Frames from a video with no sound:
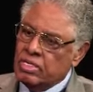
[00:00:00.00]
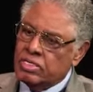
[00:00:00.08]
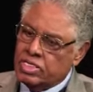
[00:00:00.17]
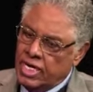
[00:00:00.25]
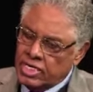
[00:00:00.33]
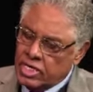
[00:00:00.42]

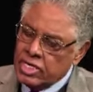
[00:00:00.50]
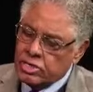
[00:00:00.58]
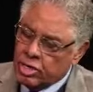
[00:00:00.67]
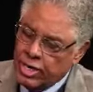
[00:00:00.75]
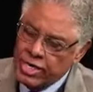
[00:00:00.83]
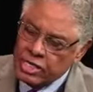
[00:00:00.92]
sex
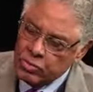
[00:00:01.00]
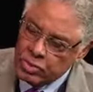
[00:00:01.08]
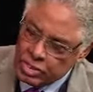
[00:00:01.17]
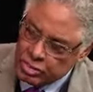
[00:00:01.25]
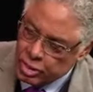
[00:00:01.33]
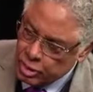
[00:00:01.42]
education
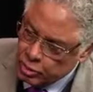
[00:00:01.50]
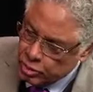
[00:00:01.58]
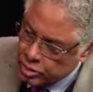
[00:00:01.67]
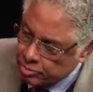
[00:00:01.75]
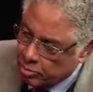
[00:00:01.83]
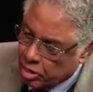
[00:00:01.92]
was
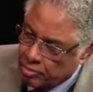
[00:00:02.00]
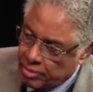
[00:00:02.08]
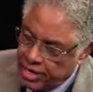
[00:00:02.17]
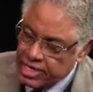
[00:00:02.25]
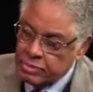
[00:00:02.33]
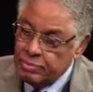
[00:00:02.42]
introduced on a
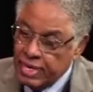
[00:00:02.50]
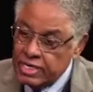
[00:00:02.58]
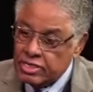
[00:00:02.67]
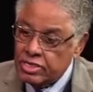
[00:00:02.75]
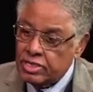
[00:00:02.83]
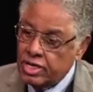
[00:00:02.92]
mass
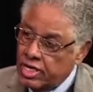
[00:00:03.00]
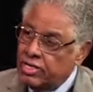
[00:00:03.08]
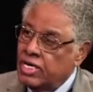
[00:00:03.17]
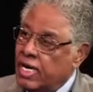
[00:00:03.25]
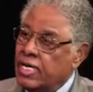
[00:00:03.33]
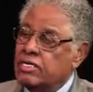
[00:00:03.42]
basis in
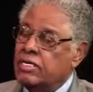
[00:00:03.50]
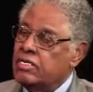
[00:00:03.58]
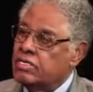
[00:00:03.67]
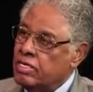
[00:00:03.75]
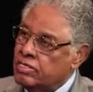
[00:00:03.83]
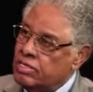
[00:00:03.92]
the
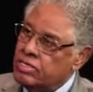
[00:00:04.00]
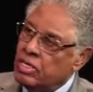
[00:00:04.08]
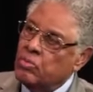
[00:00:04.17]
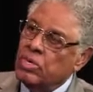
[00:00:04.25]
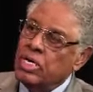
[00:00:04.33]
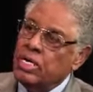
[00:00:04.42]
1960s,
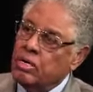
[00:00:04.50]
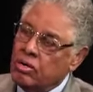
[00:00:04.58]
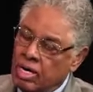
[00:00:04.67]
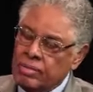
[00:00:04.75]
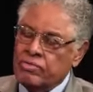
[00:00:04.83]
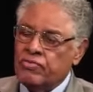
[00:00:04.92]
and when the
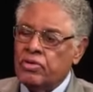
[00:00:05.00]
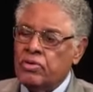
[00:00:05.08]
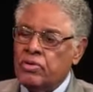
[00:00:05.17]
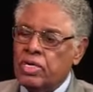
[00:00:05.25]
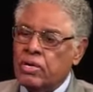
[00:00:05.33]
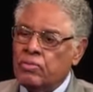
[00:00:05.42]
arguments for
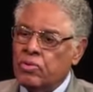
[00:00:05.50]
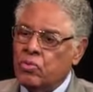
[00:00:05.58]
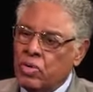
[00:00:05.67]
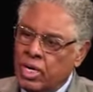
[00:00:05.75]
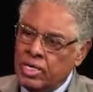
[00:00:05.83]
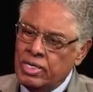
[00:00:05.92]
doing it were,
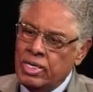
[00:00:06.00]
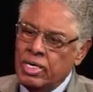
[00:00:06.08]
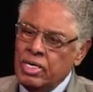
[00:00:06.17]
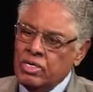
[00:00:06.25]
one,